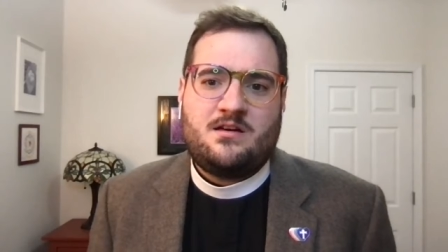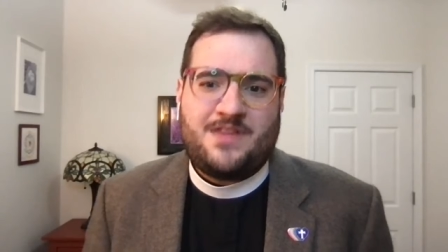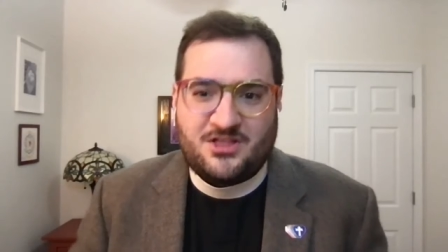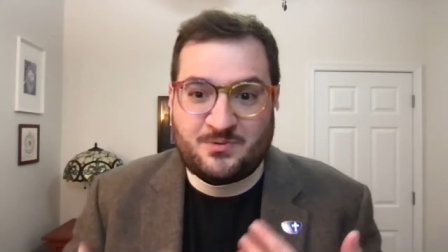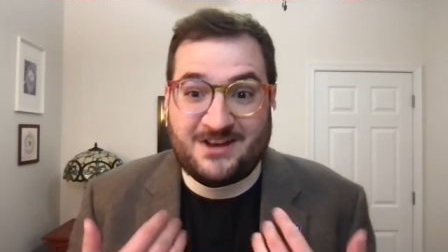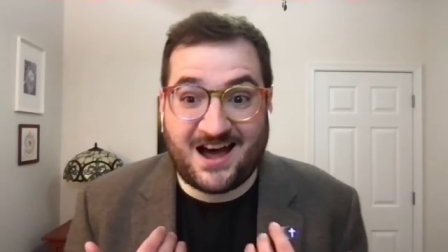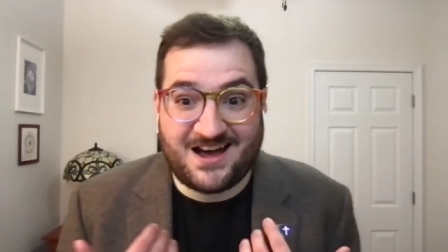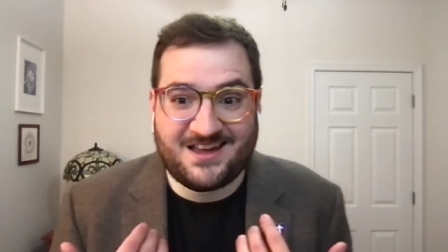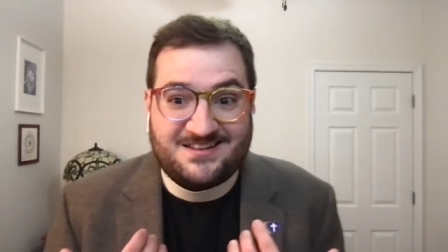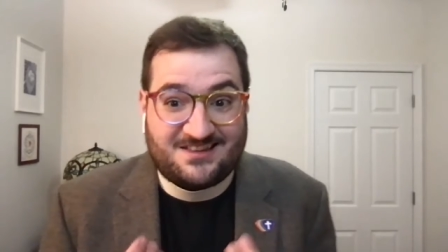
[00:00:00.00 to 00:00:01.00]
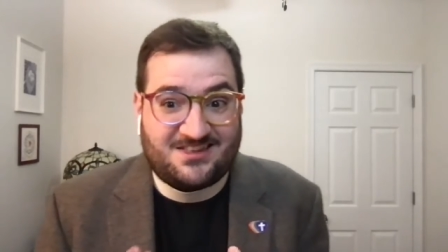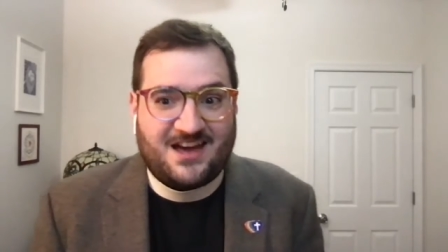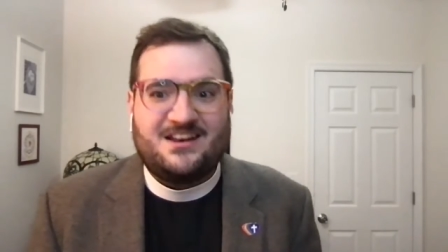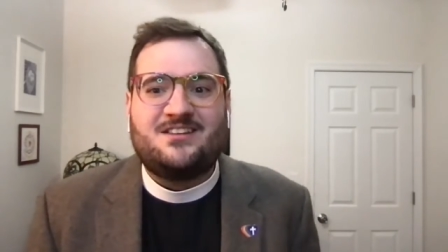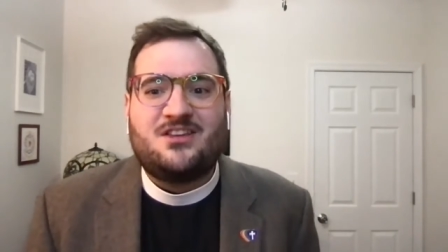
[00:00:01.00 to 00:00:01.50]
That's when I
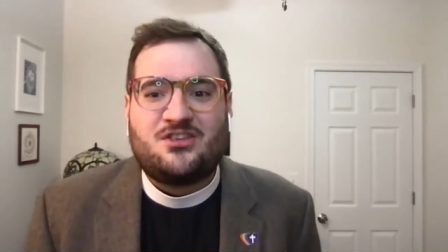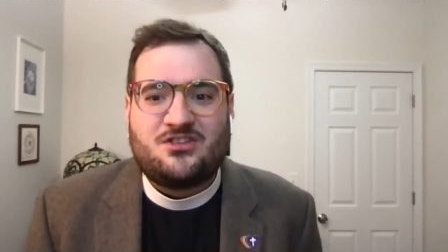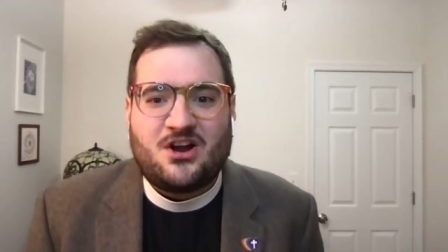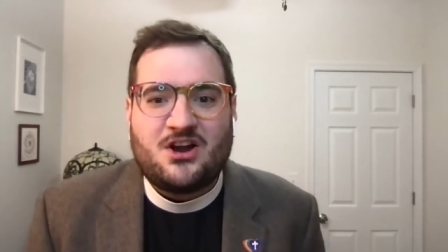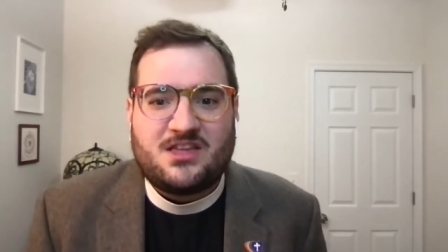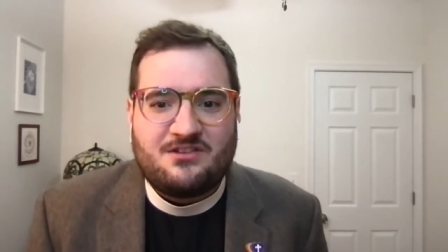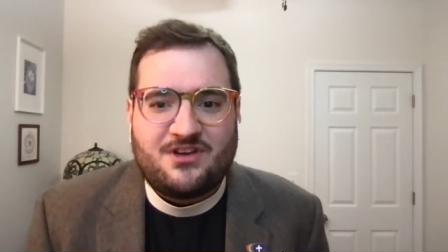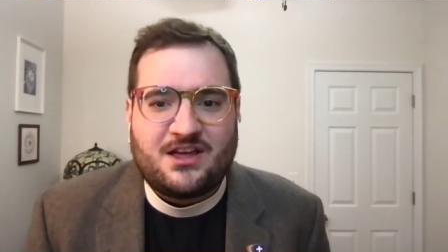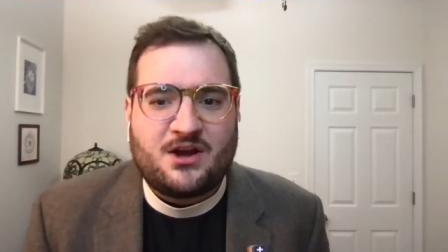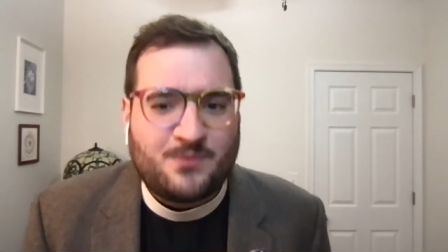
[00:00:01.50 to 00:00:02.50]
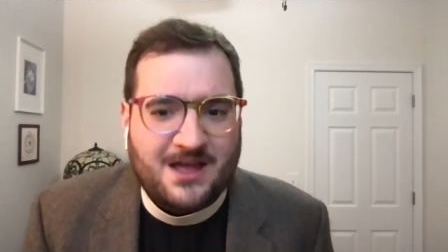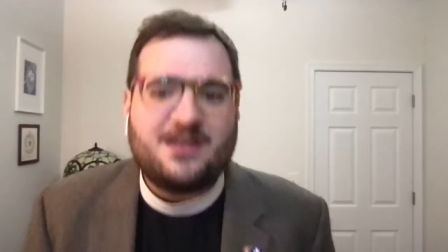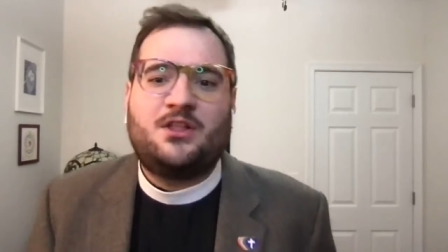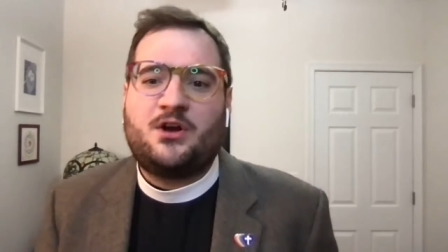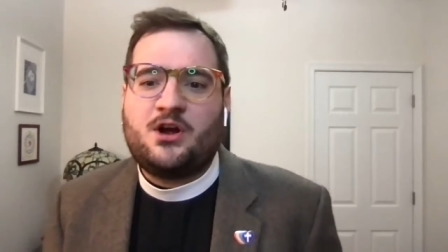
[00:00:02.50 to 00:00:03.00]
decided to start giving a
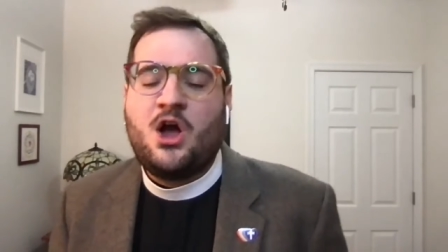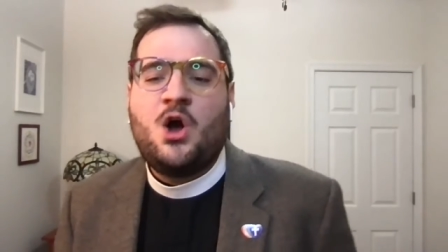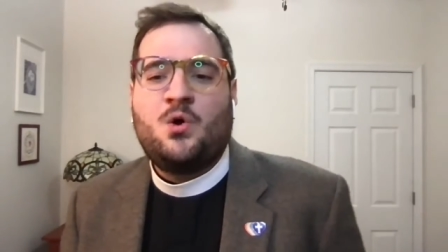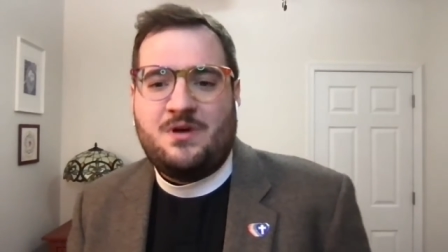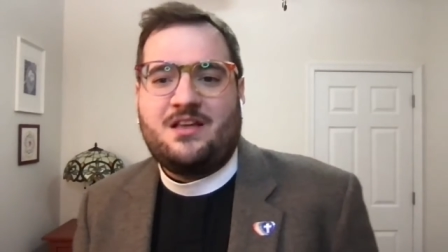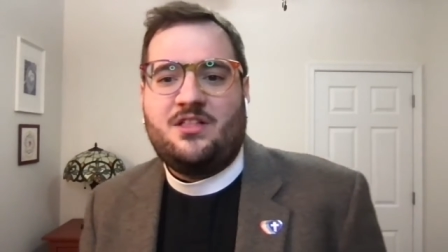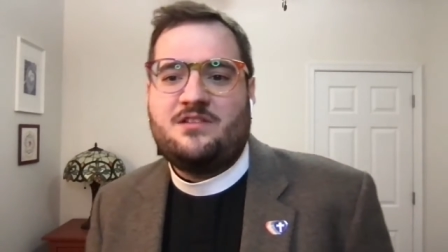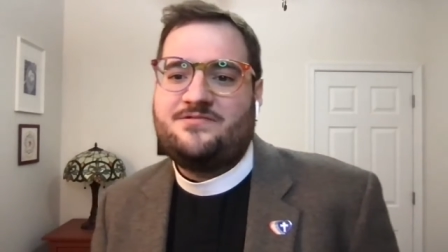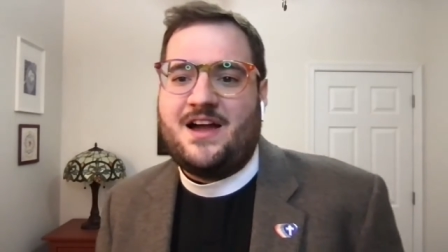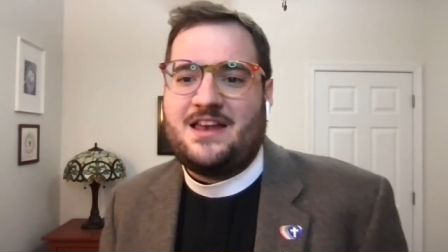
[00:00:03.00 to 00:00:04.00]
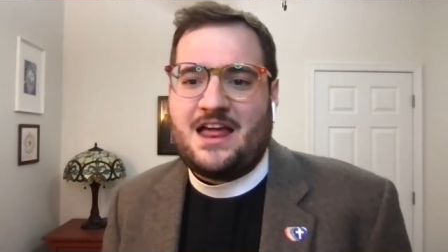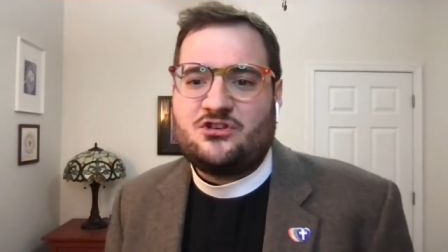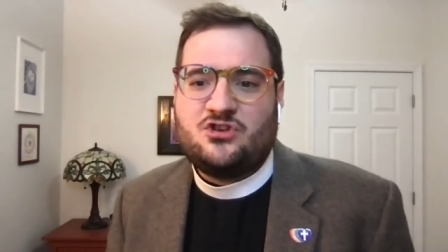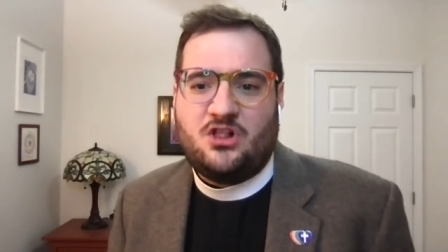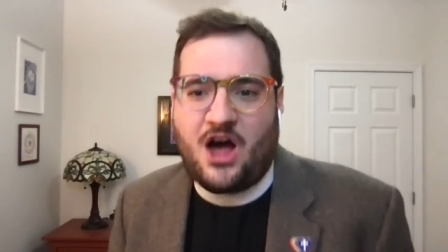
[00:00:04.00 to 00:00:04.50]
regular weekly
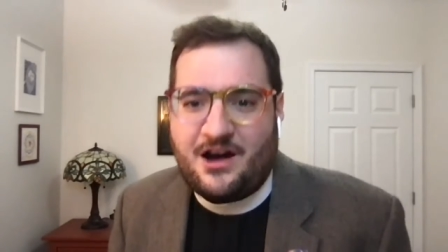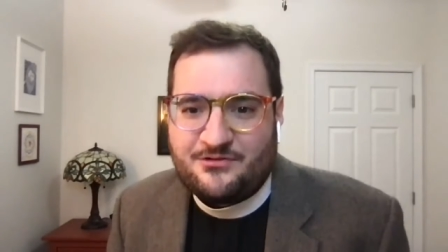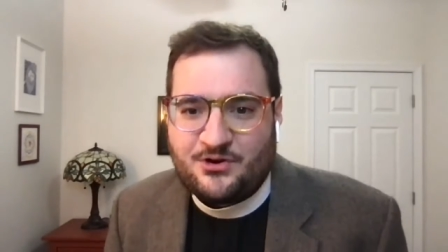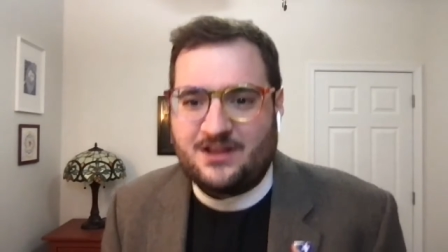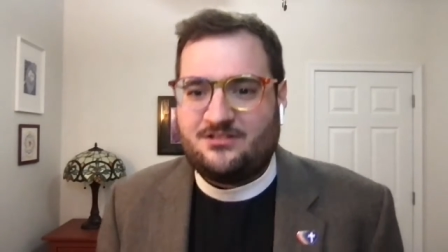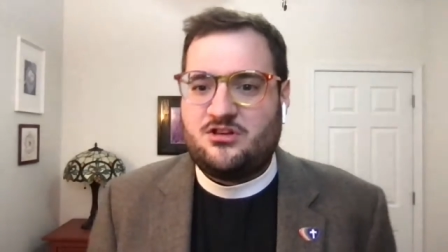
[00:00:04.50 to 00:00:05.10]
financial offering